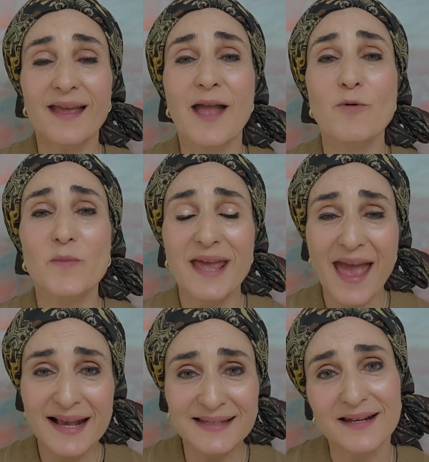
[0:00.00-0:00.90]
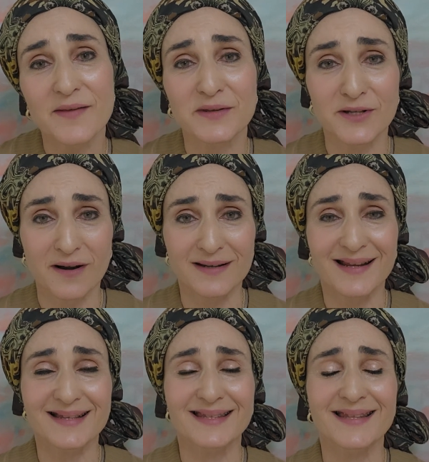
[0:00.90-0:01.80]
And when we exile out the
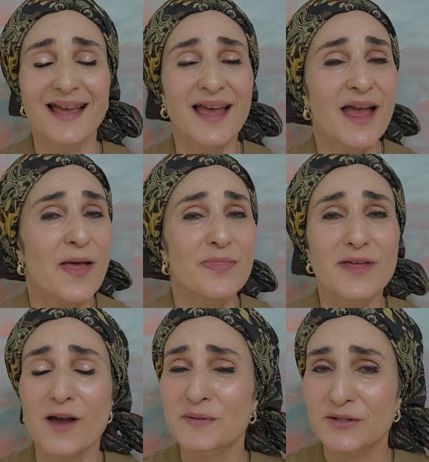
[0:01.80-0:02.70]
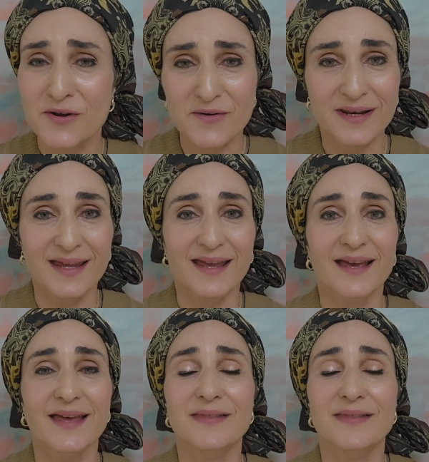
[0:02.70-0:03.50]
darkness, the obscurity,